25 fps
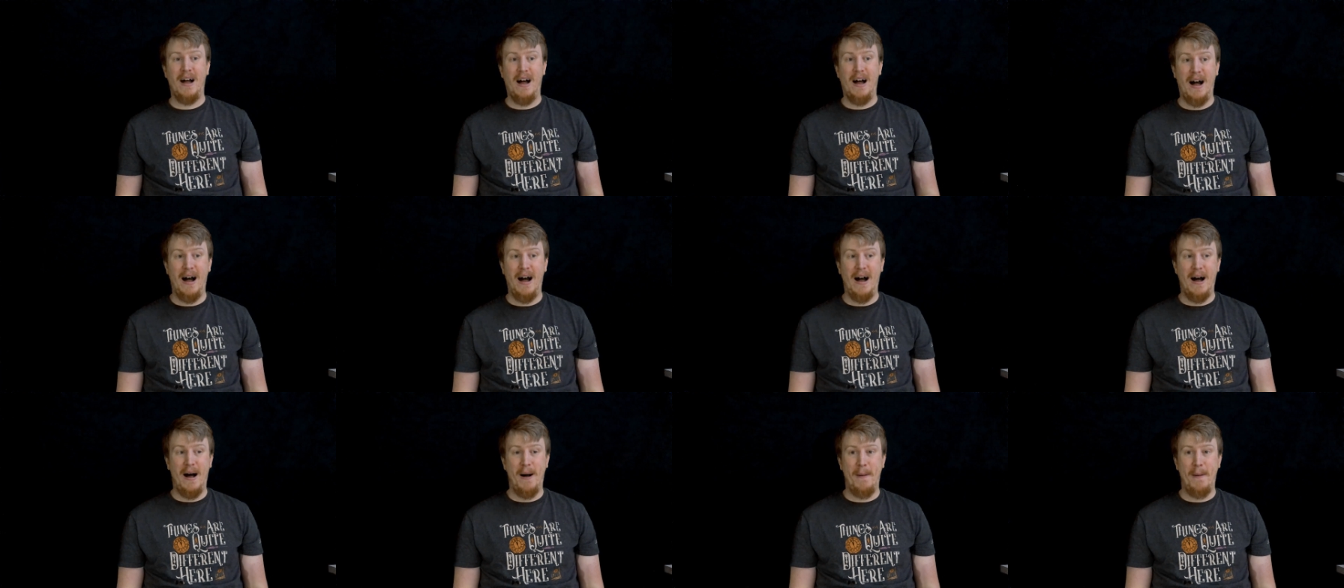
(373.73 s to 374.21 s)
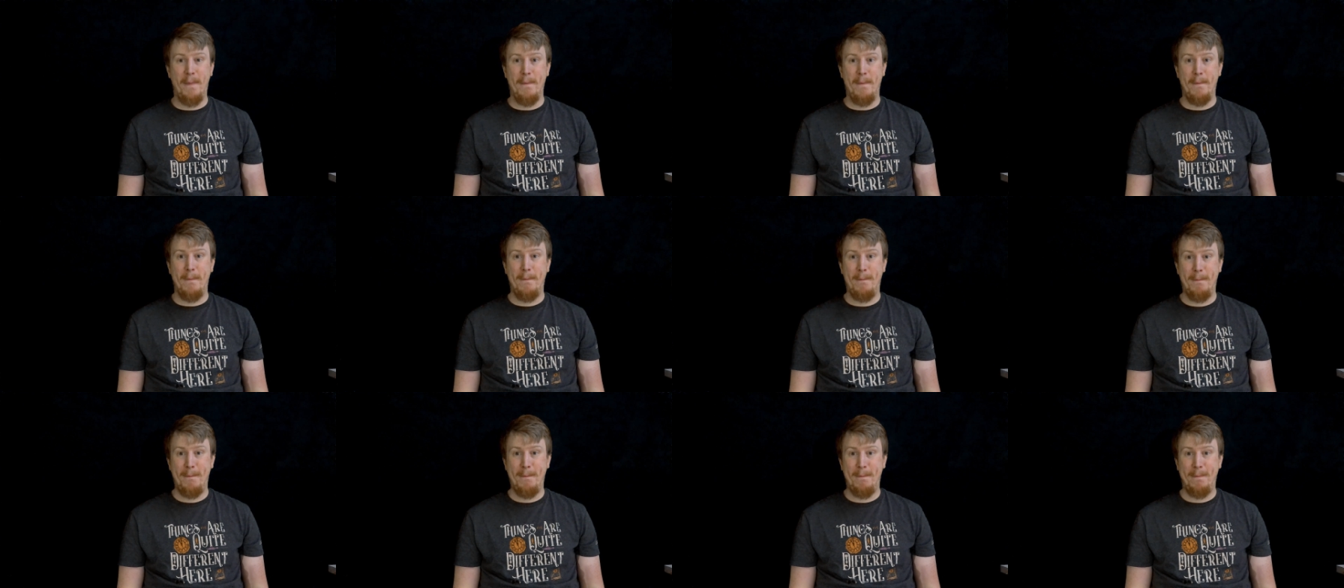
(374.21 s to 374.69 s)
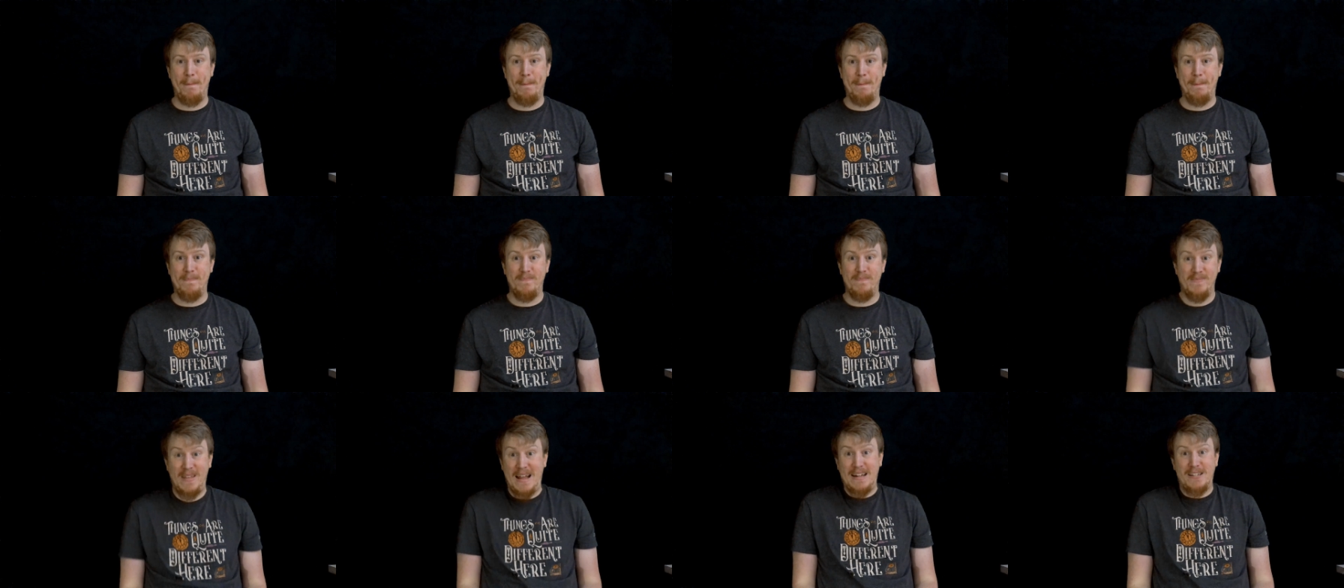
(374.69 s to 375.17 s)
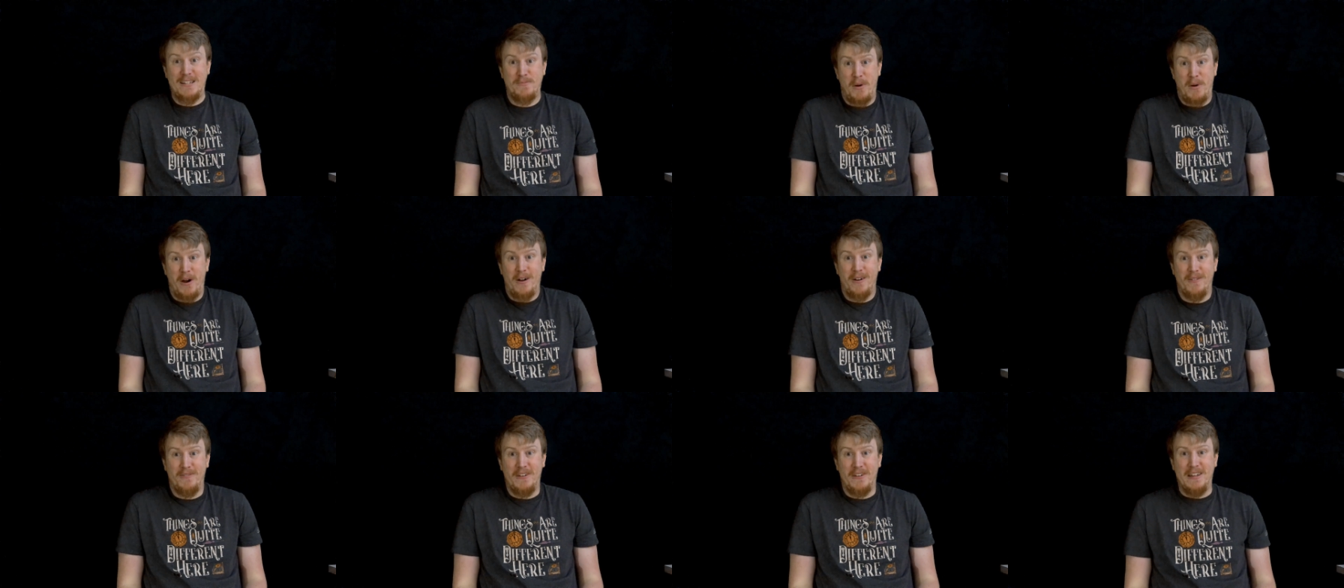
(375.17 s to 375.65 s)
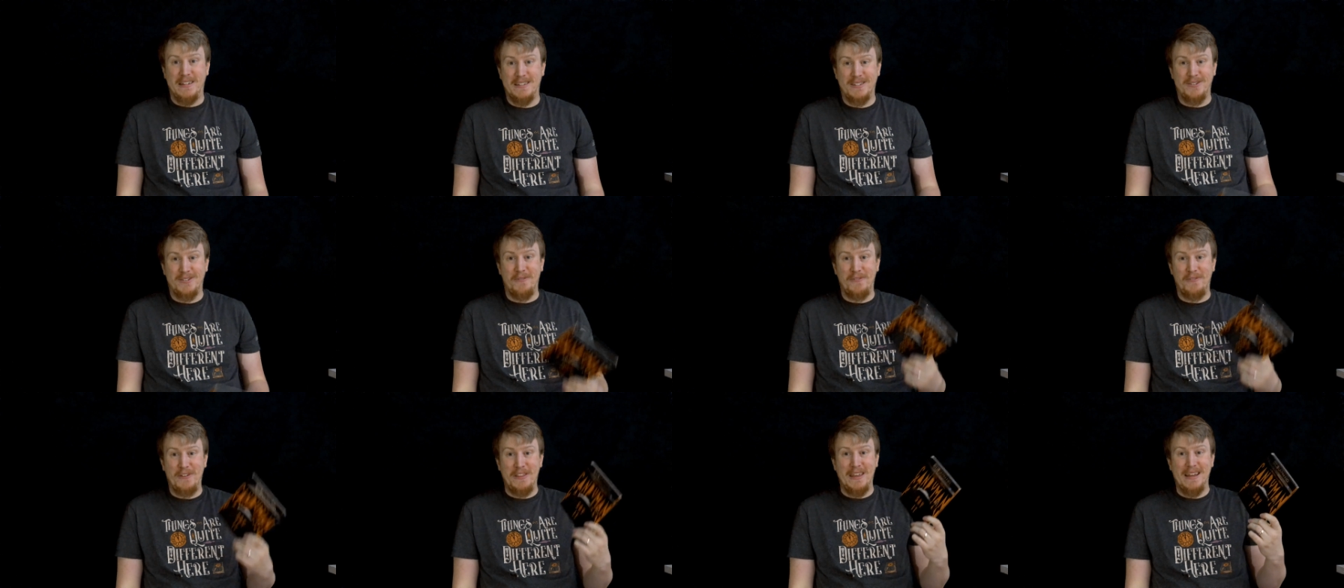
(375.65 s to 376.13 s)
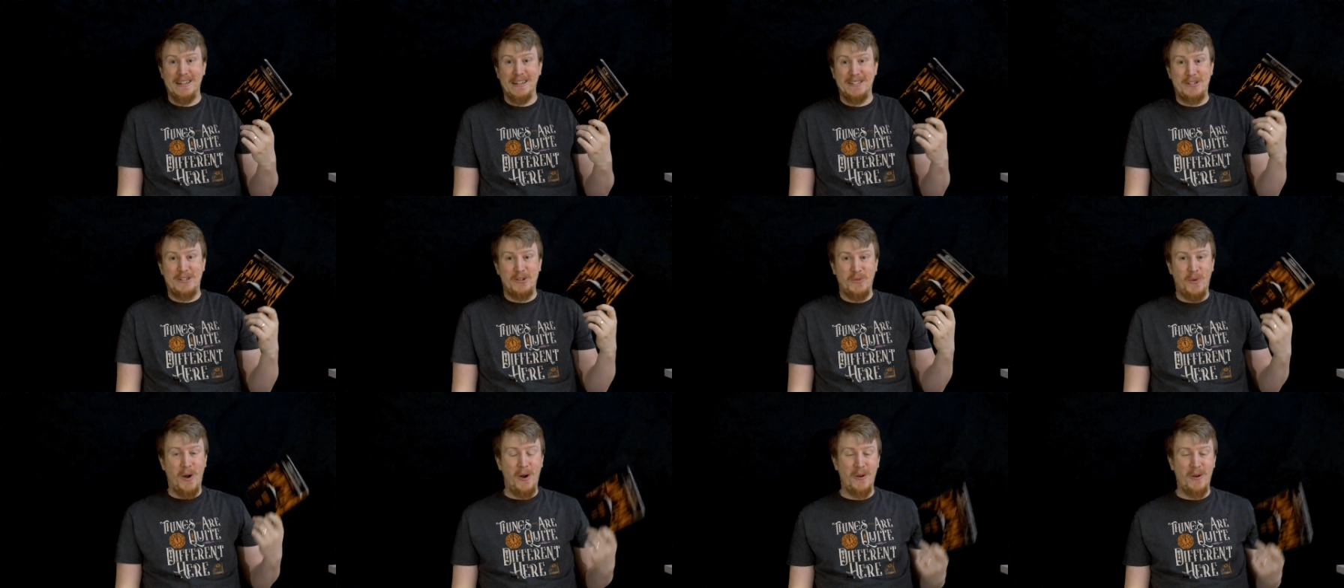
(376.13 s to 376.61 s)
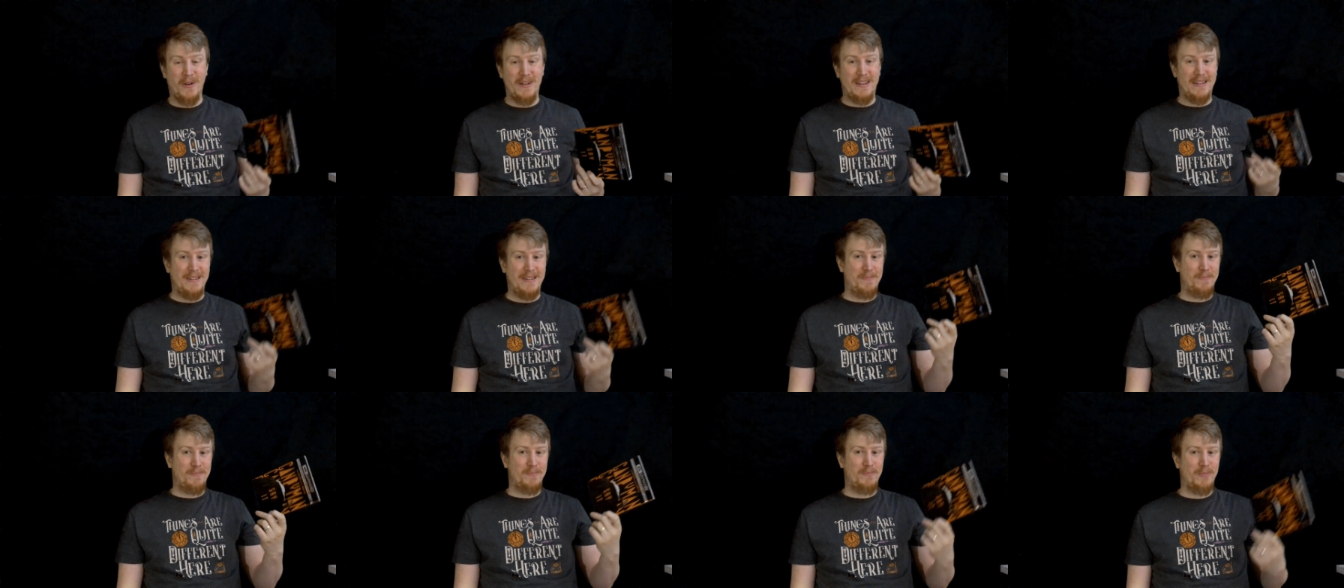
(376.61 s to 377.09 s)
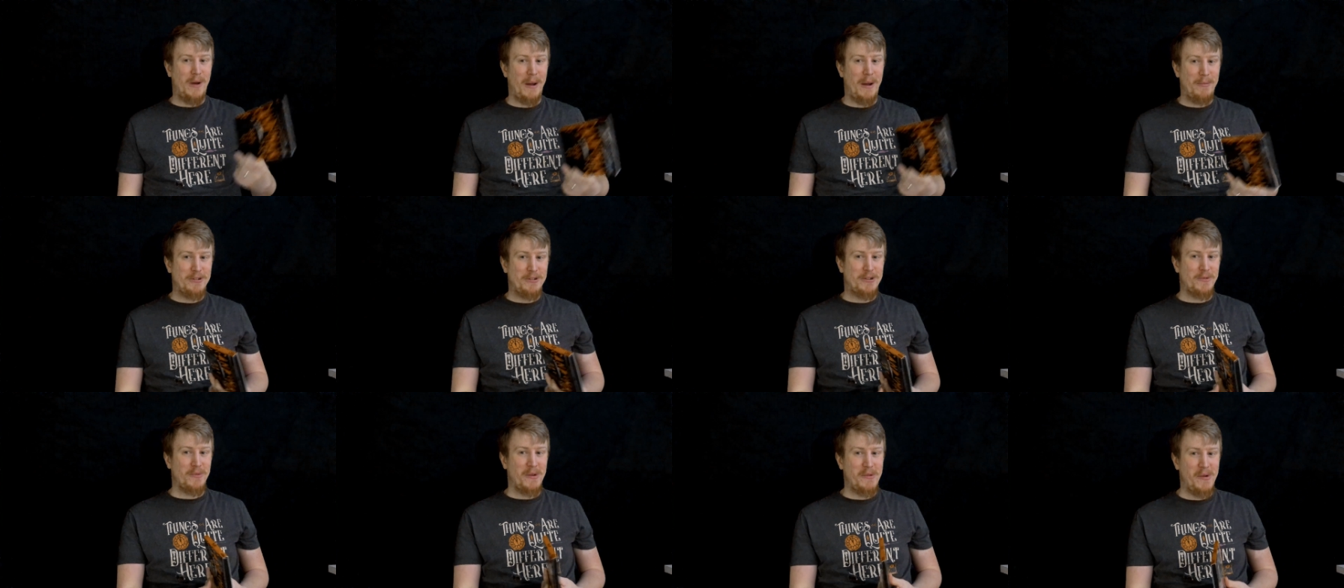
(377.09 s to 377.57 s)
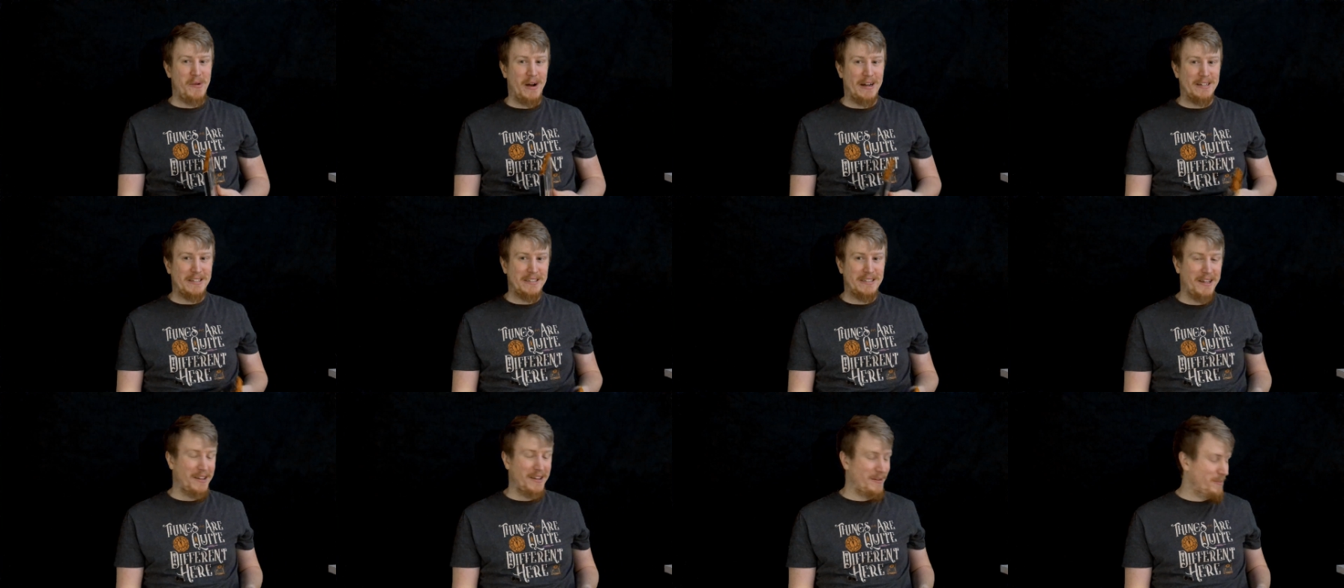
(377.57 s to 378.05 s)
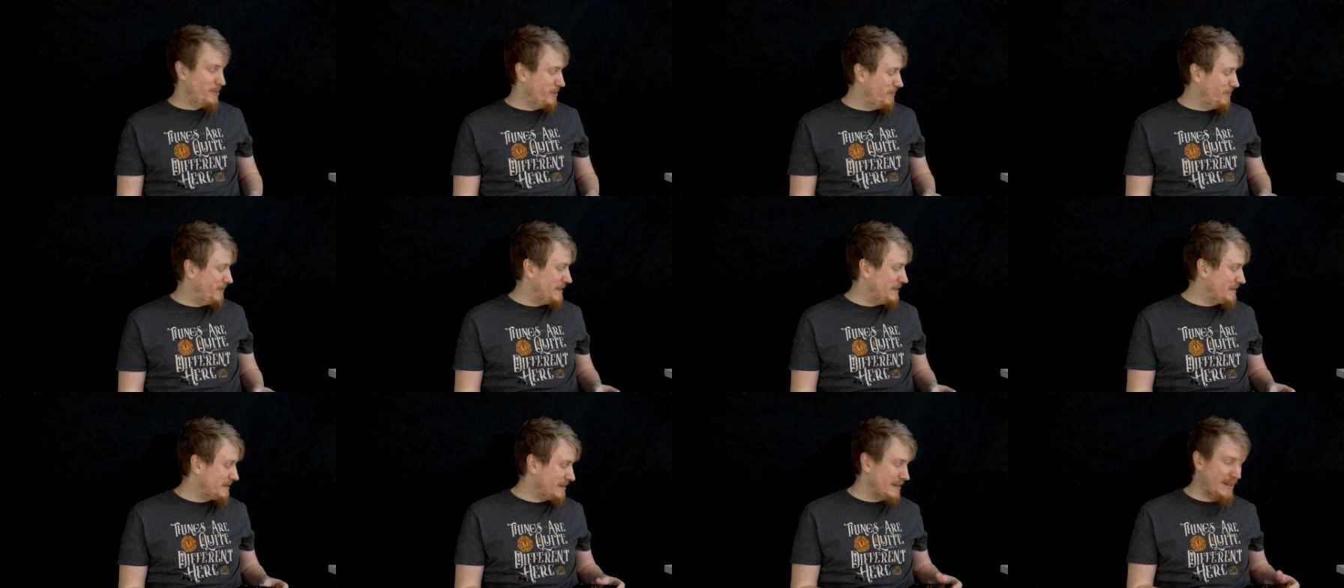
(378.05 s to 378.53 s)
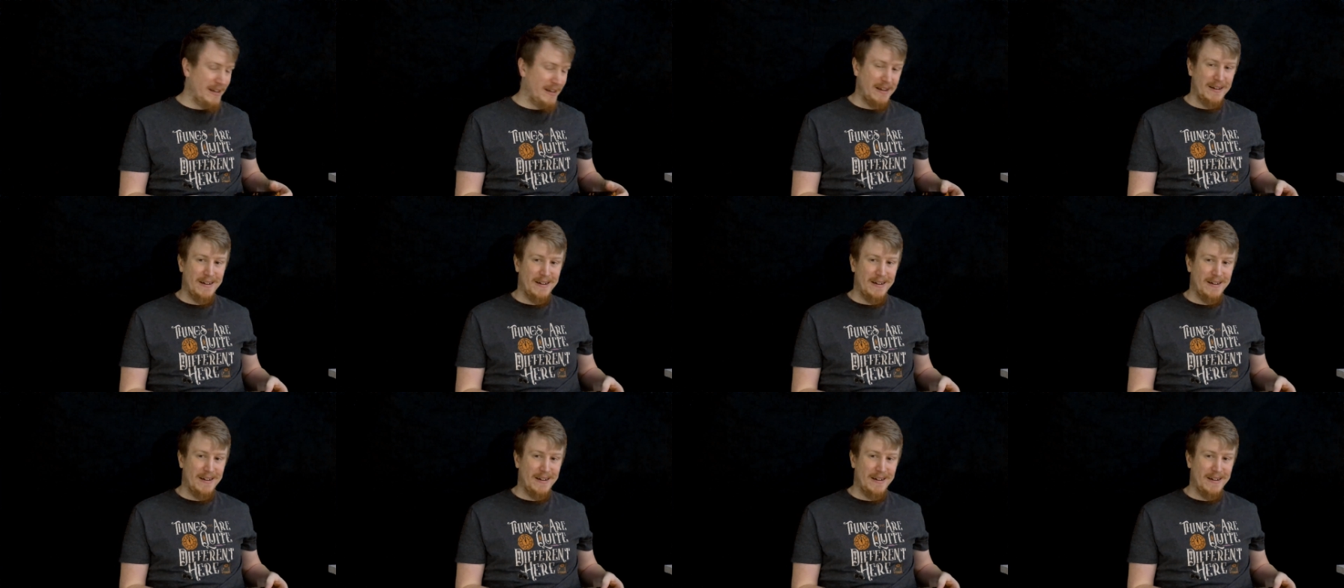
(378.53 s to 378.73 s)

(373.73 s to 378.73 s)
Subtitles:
That's part of it. So if you think it's too woke, you probably should rewatch the other movies.